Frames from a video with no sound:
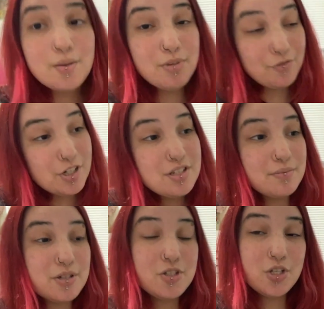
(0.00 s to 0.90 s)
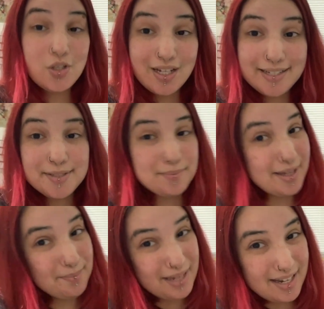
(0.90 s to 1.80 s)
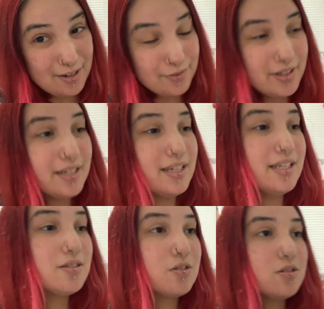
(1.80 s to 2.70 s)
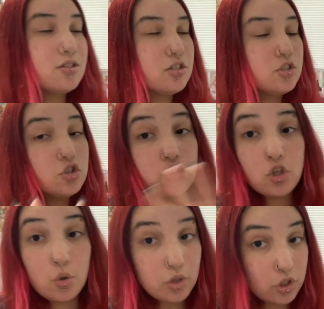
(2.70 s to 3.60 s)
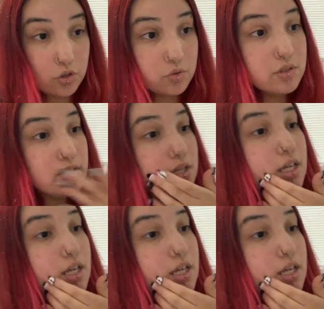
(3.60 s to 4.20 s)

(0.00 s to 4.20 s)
But first I'm gonna show you guys my Maid outfit. It's so cute.